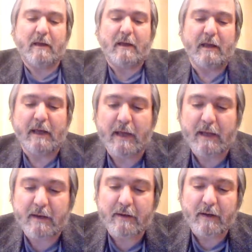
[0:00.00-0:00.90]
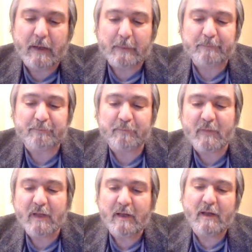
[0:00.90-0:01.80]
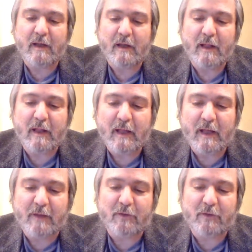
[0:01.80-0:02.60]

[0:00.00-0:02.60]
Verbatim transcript: And, uh, and